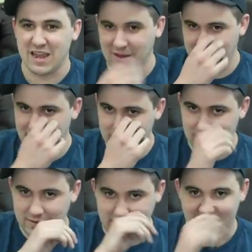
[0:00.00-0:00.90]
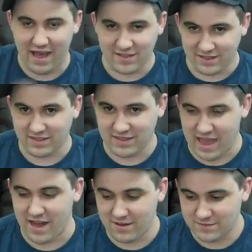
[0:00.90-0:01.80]
the flyer rules. Yeah,
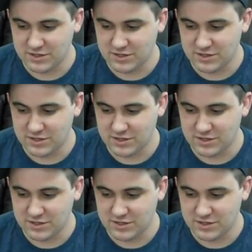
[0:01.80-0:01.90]
yeah.